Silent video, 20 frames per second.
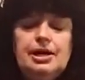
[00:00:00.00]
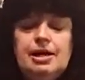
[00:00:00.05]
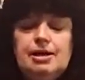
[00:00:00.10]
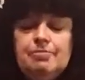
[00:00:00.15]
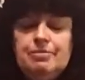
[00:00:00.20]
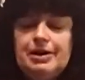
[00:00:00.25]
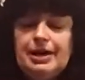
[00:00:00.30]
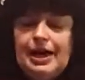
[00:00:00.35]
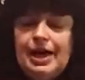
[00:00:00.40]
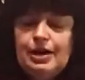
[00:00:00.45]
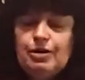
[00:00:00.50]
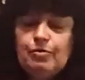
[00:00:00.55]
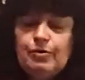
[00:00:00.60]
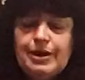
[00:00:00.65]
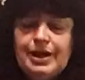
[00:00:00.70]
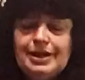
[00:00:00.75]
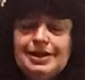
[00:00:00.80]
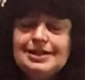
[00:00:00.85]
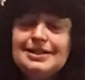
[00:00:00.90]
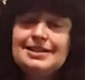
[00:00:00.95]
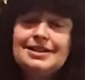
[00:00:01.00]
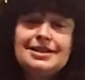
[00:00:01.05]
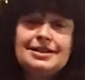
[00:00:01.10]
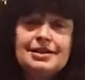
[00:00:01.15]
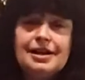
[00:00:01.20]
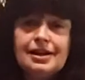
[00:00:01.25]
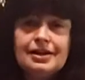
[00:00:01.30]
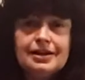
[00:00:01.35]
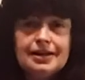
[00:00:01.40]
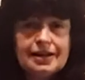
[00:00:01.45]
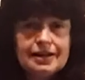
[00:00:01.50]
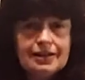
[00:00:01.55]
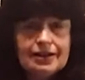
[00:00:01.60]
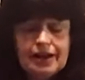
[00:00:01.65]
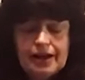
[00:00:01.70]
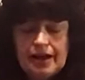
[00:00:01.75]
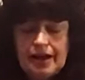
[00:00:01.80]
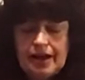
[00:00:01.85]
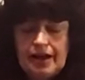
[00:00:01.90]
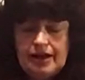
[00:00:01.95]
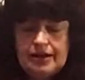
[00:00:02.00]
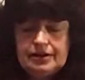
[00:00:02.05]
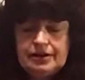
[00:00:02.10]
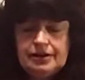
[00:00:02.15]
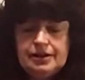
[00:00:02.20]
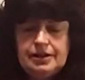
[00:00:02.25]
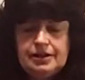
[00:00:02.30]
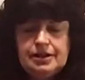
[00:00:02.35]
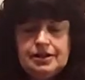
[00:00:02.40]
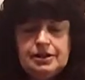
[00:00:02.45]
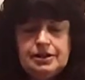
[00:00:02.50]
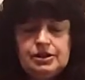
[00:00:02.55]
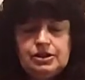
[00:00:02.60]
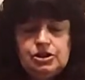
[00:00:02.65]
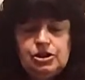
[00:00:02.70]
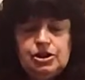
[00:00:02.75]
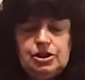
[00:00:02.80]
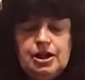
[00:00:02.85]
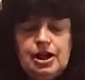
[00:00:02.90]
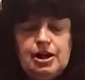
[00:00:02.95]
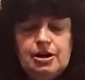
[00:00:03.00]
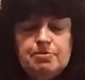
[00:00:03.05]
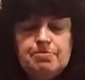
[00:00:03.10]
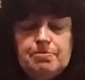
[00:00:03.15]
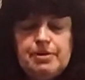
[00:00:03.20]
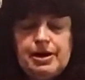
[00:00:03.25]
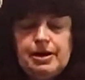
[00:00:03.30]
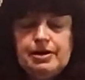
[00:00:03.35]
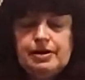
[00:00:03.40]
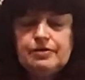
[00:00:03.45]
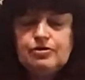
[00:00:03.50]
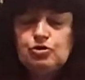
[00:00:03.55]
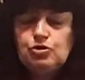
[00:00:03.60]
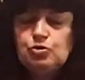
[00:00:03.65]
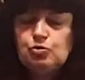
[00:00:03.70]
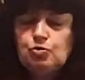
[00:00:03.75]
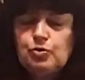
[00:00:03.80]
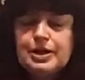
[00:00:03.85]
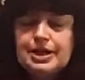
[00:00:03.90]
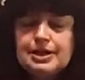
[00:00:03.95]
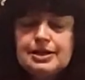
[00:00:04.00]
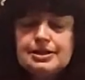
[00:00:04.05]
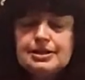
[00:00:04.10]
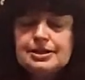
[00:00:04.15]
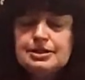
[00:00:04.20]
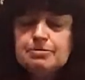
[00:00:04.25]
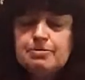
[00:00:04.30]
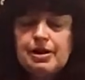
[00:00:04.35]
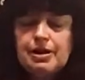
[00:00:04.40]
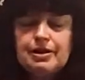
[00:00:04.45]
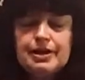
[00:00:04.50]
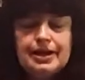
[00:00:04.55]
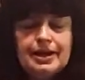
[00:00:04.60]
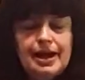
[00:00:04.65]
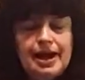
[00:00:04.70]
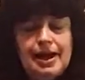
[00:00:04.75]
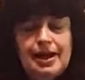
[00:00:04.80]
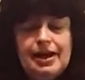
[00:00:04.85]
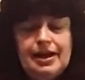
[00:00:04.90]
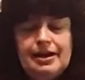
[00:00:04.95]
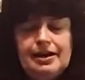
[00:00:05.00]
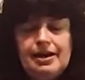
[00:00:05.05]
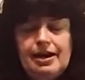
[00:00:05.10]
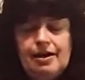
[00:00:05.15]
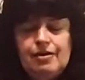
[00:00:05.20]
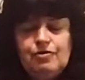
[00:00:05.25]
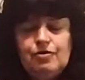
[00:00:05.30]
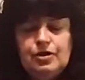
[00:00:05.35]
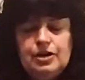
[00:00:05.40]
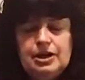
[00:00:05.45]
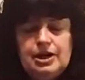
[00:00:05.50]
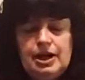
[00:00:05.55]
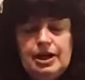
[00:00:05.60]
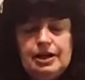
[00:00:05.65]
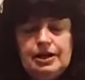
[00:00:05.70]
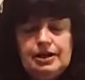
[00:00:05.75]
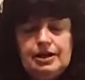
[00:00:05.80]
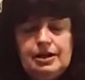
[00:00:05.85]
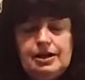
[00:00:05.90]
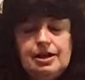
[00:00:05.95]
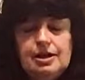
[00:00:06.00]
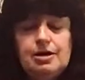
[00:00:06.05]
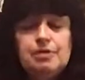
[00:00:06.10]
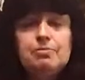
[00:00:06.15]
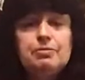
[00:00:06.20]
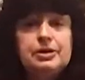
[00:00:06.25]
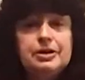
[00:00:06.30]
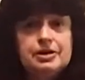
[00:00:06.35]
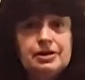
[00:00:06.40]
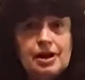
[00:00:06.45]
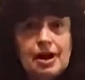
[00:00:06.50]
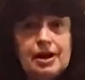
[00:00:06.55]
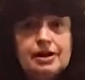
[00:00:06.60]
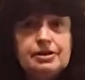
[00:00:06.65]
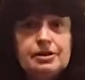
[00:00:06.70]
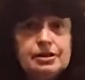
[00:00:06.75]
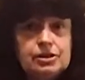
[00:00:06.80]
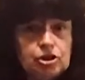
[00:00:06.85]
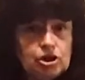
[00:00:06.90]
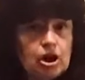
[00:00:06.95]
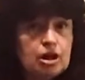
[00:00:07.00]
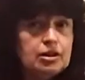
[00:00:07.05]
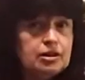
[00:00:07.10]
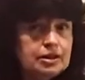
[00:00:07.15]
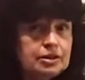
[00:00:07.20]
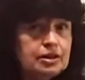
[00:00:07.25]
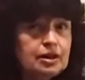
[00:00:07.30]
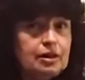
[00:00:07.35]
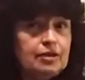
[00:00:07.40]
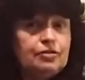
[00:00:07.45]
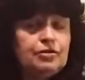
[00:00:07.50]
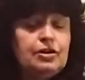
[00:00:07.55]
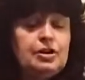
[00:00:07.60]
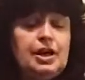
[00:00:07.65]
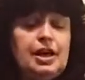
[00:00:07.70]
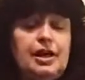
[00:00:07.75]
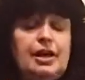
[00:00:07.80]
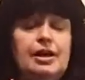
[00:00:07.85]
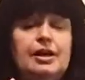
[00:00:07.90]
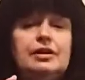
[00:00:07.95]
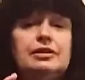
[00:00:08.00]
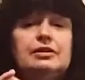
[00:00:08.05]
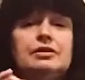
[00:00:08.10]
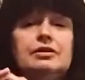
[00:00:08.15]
But Henrietta did not get the hat. She got a bed of sweet-smelling hay every night, but not the chocolate-covered hat.